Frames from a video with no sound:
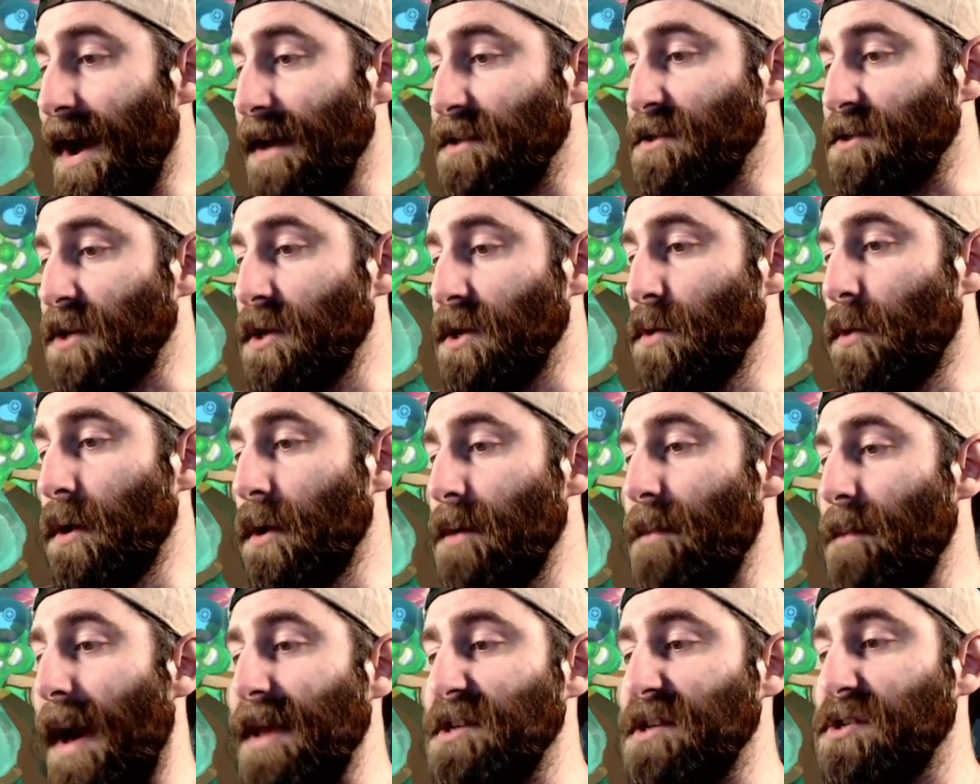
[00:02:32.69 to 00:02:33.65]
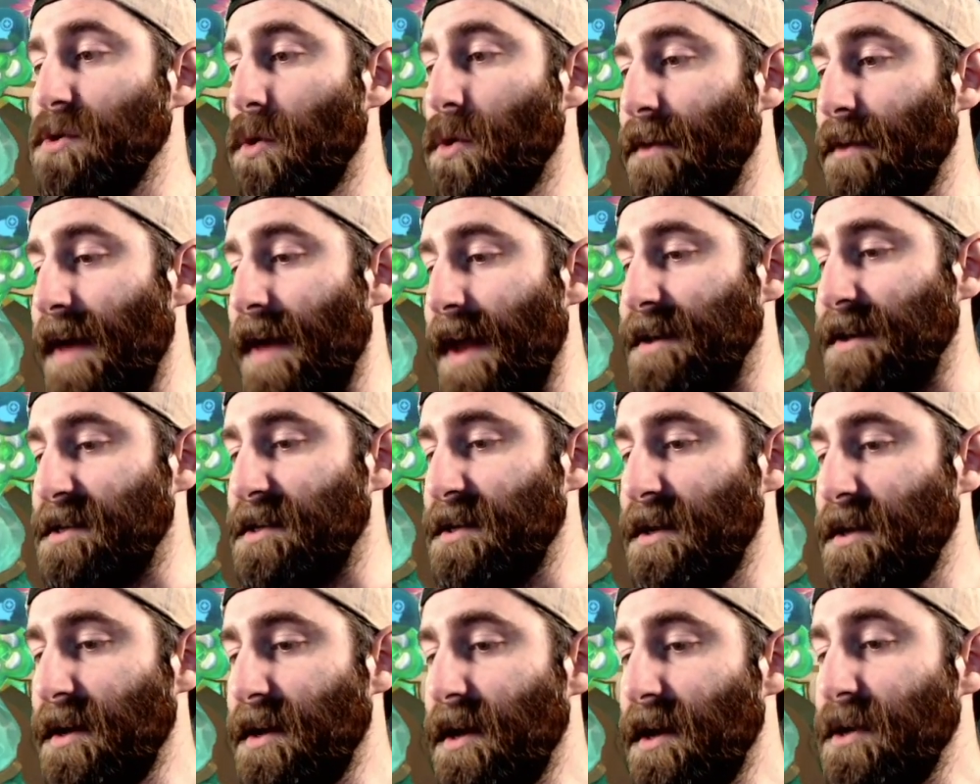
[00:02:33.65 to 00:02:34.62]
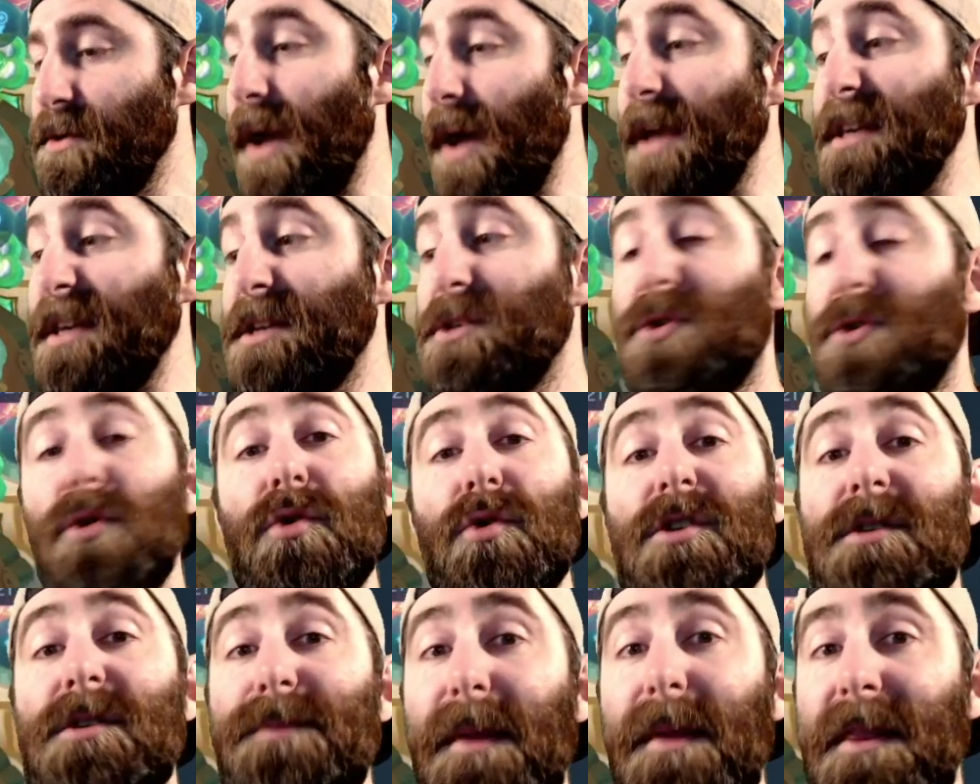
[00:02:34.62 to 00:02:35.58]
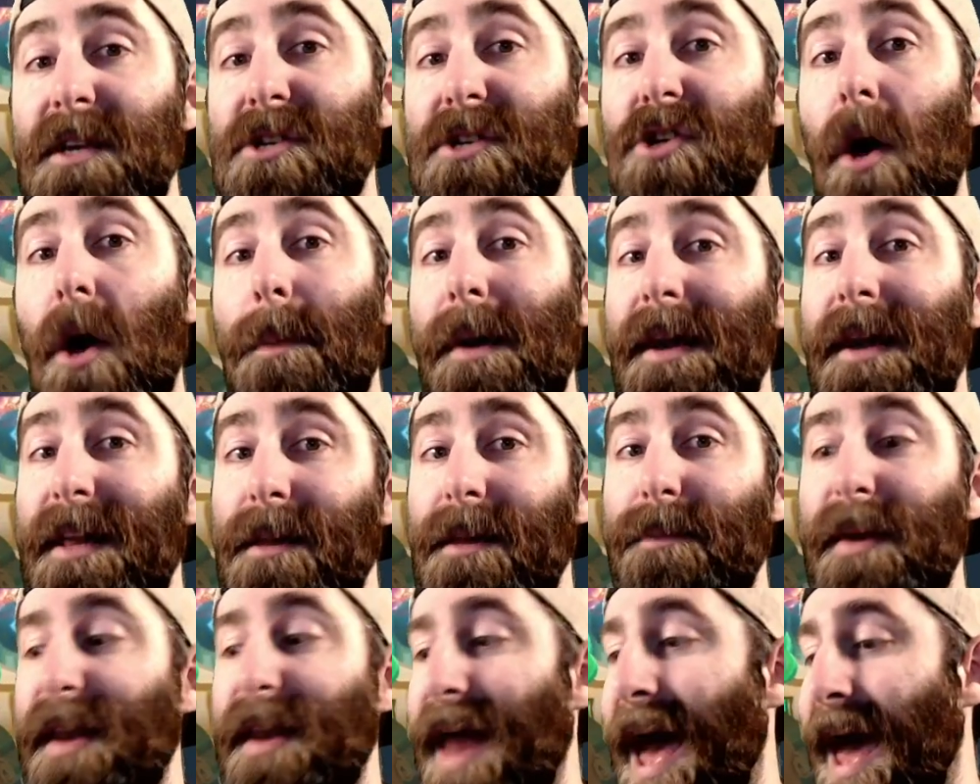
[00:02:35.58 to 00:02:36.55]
So you want to make sure that you actually do spin the shop a little bit.